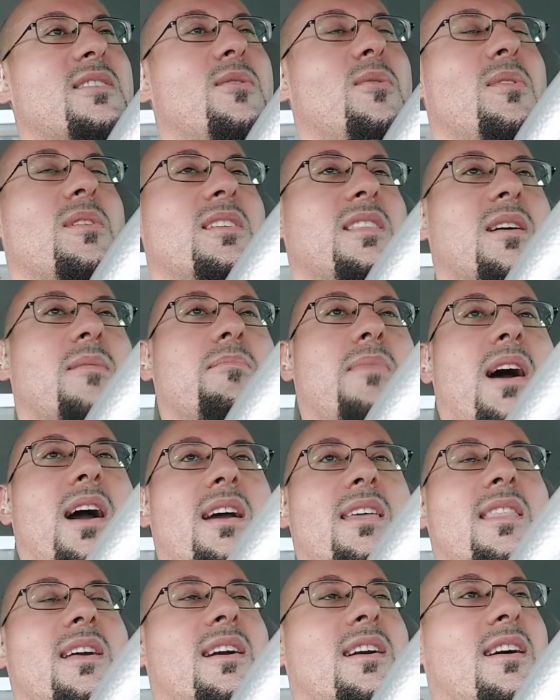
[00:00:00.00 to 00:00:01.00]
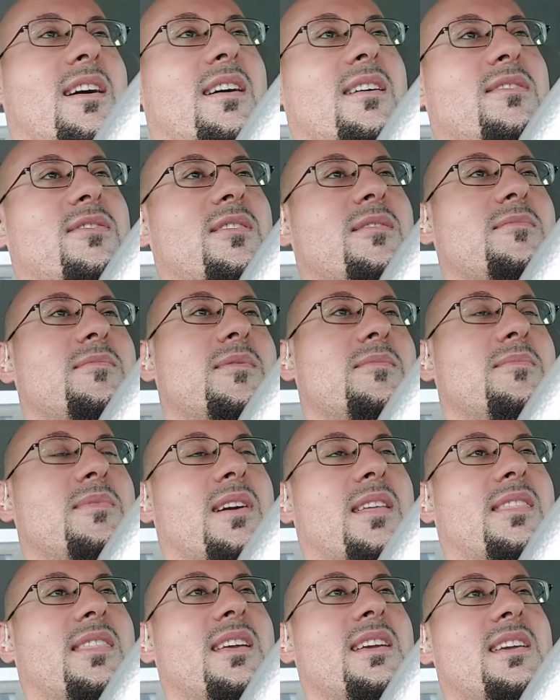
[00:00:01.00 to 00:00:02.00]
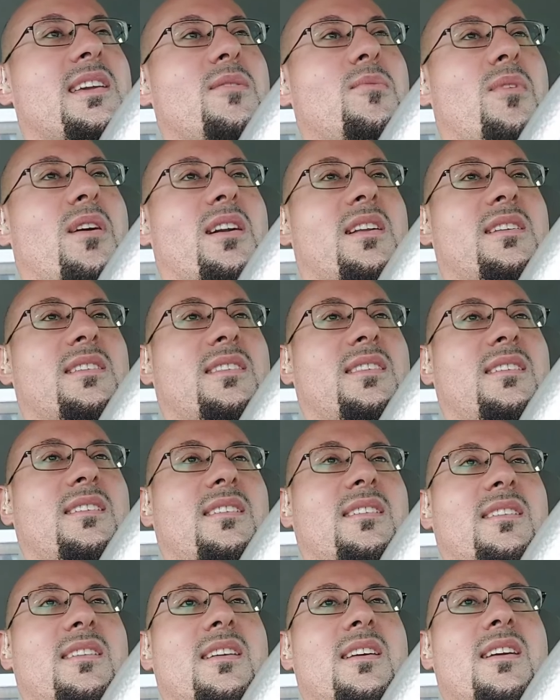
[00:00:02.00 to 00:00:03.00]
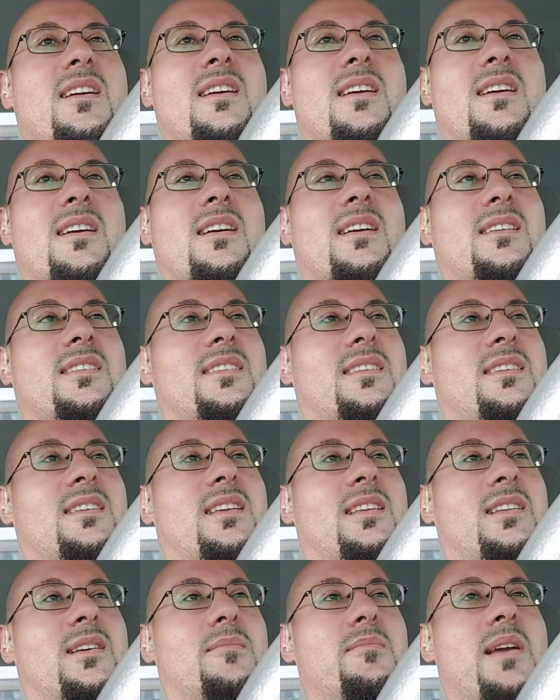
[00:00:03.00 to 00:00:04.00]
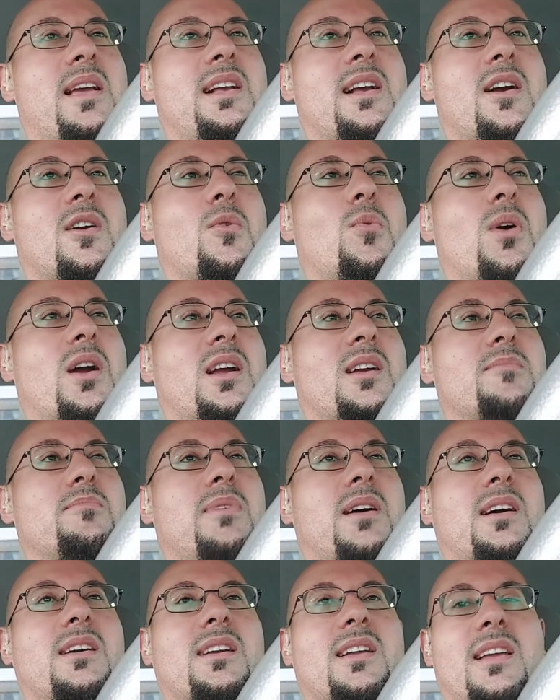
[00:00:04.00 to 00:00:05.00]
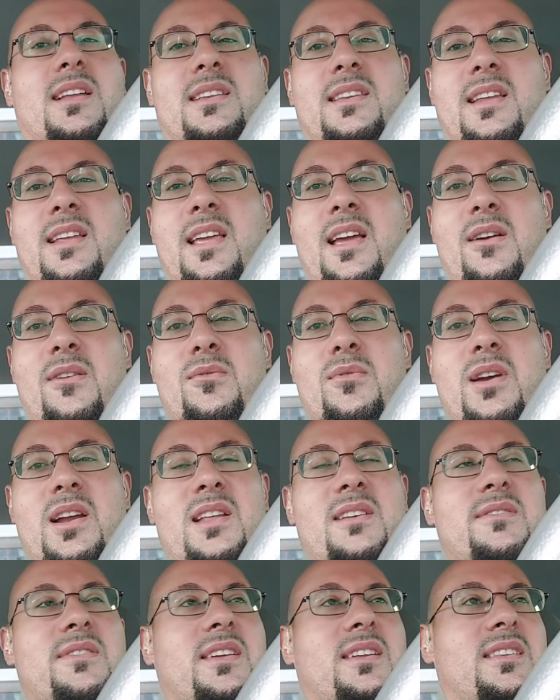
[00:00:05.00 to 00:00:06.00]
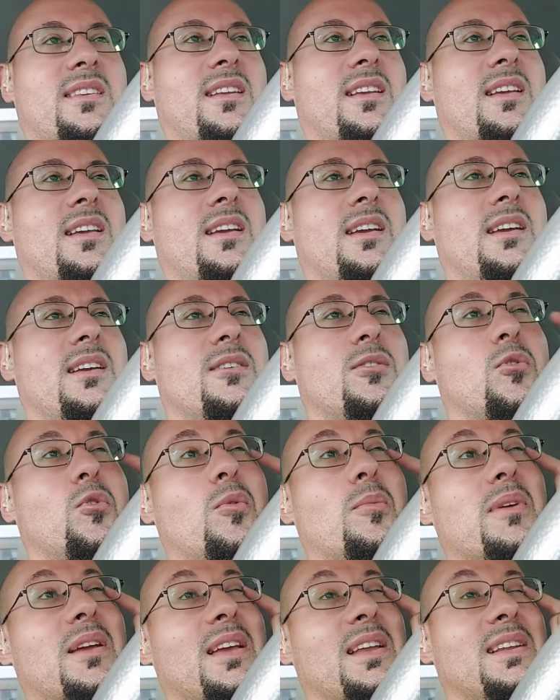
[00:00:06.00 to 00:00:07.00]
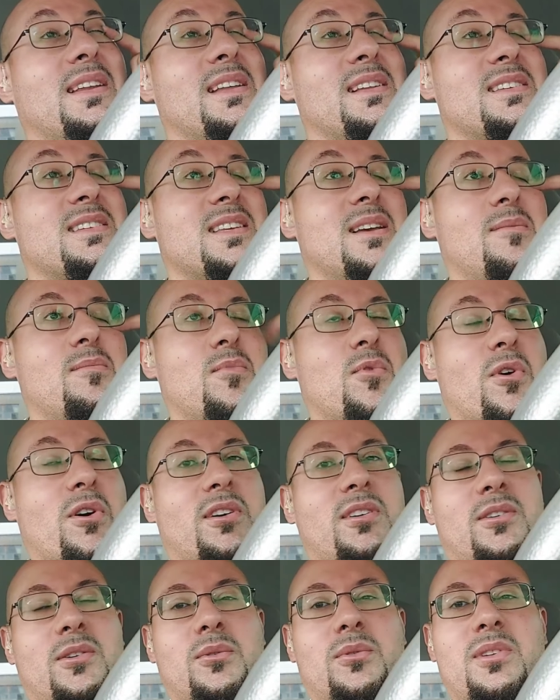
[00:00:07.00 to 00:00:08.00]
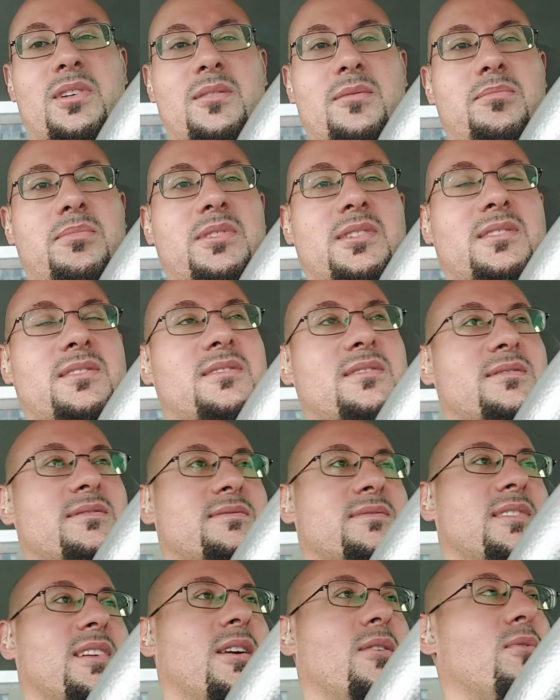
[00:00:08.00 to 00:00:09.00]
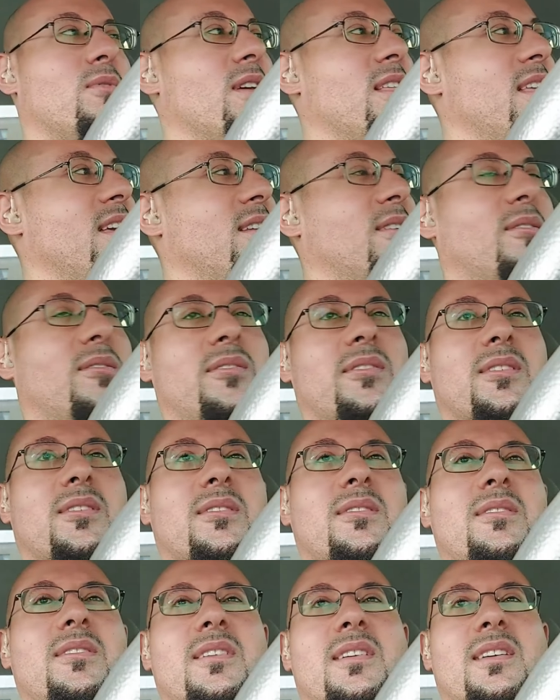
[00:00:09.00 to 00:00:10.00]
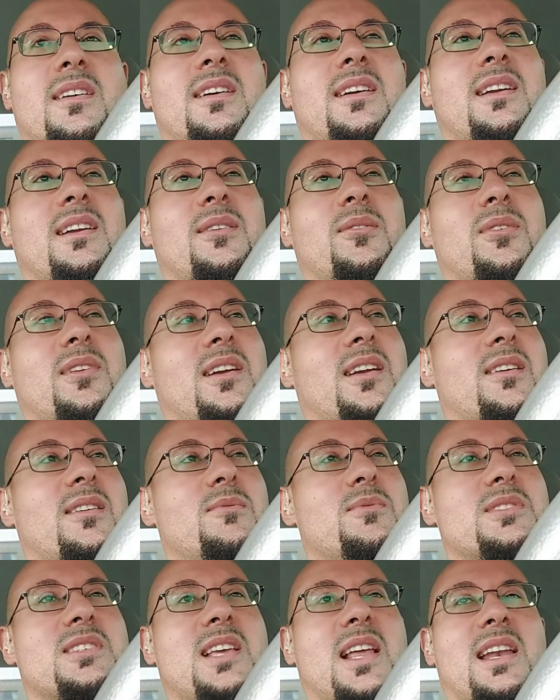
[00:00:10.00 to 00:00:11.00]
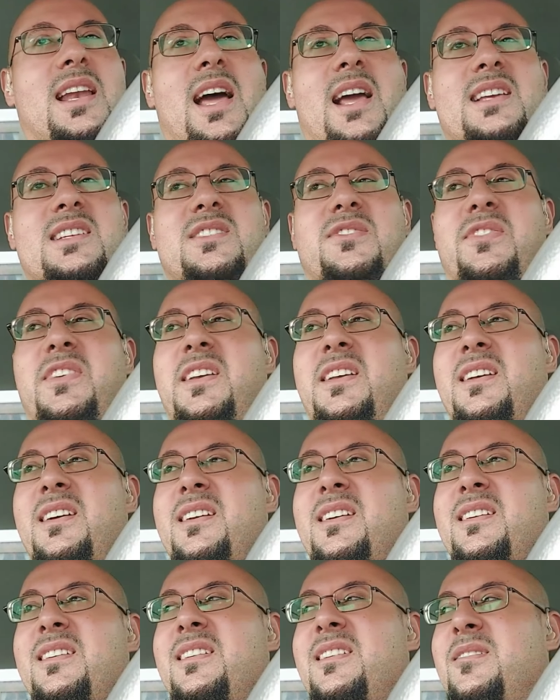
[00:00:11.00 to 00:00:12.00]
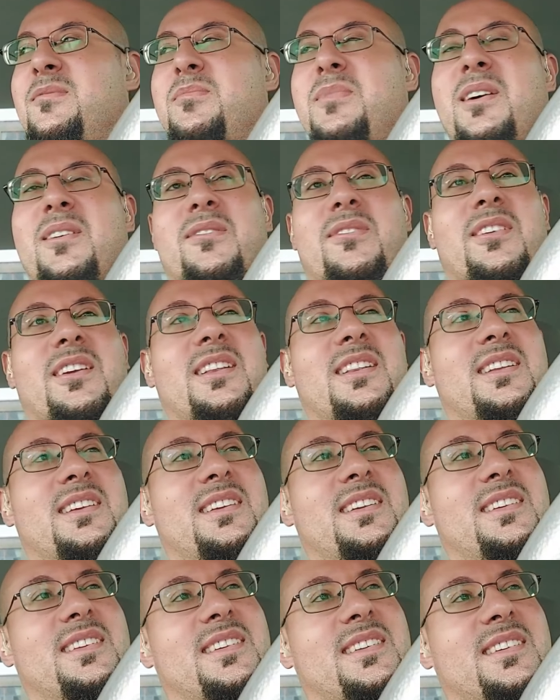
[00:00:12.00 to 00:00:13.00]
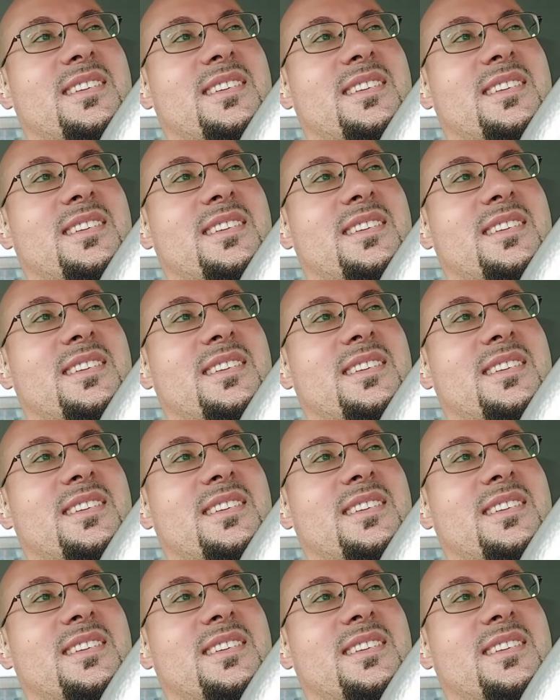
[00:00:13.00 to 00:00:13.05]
going to buy the car from him. I think he wanted to make a quick buck and to get rid of it. He told me he did some work to it, but I really don't know. It was a nice vehicle, but really,